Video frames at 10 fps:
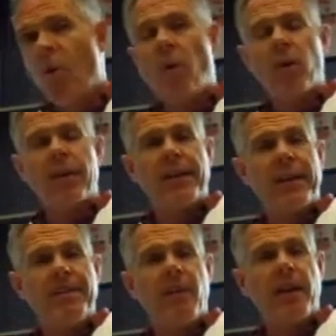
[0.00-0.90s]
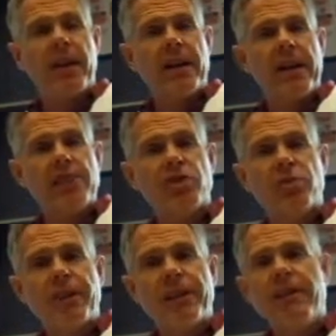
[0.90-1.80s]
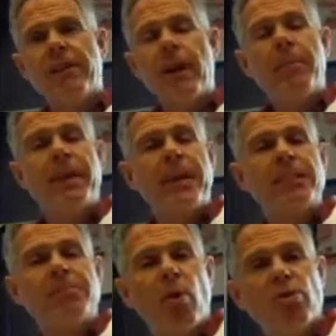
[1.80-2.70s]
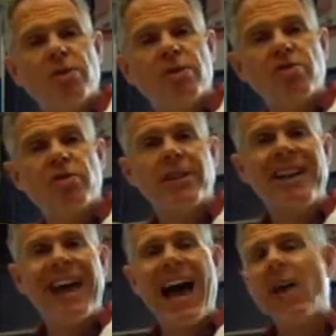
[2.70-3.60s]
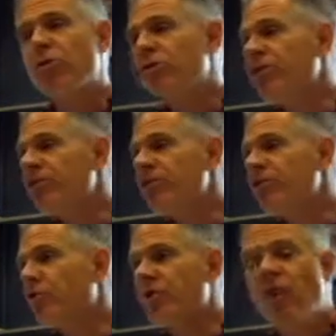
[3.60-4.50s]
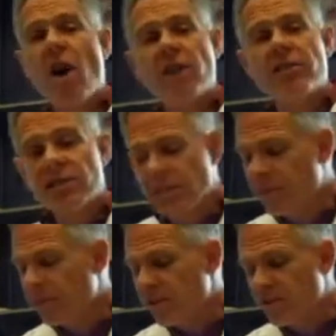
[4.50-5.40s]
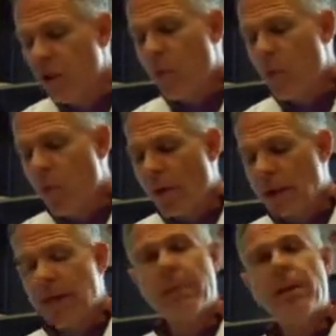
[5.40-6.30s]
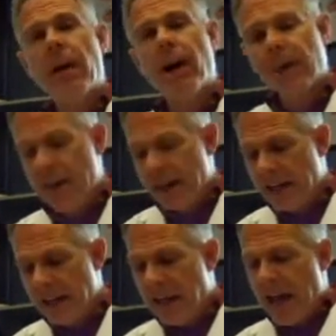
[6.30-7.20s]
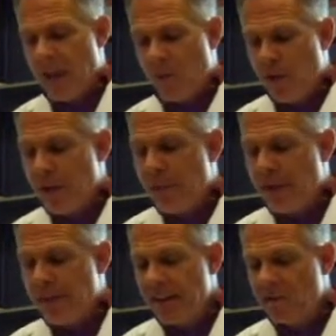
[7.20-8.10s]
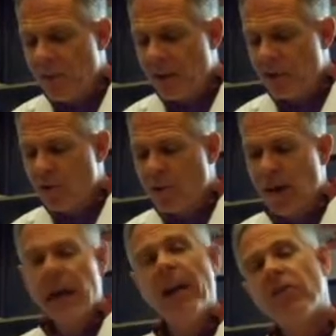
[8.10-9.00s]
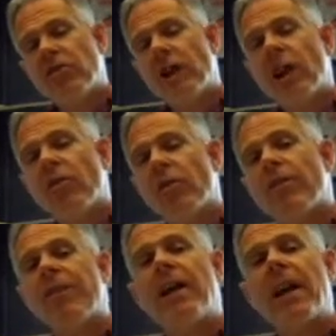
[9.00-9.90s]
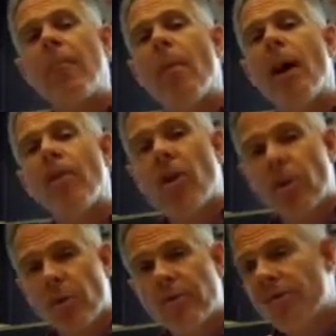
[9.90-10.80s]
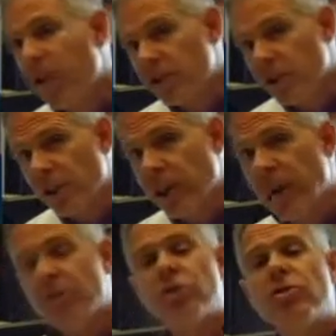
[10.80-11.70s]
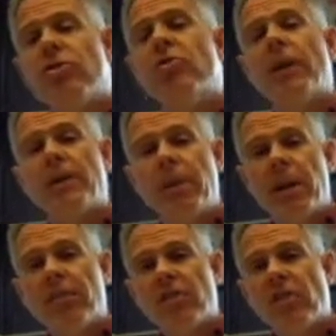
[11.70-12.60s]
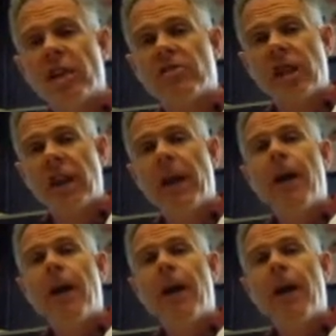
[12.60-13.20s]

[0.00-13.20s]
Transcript: or they've got a history of being exposed to certain allergens or toxic substance, we want to keep an eye on that. And one of the big things we want to do is note if they've had a myocardial infarction. And we shouldn't do any PFT testing,